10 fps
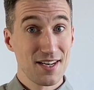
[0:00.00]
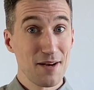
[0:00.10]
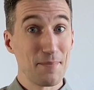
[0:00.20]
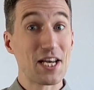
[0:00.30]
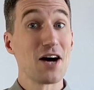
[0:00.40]

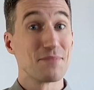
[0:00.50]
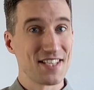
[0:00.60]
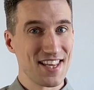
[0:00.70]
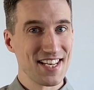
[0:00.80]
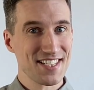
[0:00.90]
becomes
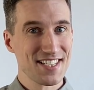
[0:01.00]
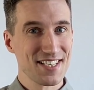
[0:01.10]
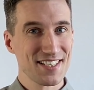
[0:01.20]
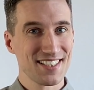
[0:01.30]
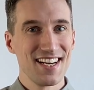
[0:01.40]

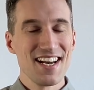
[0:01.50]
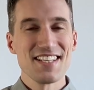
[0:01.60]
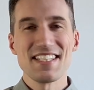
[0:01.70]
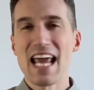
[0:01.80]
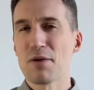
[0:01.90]
this.
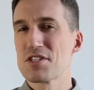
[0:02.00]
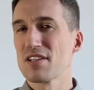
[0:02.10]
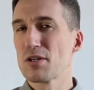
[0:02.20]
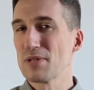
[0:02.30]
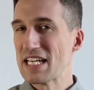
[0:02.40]
See how it's a
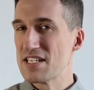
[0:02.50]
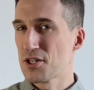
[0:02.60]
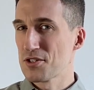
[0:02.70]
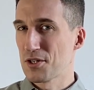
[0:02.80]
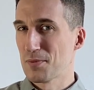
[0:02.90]
little easier
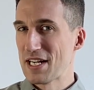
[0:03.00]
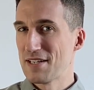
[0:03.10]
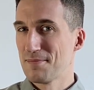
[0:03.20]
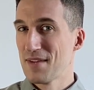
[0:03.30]
to read?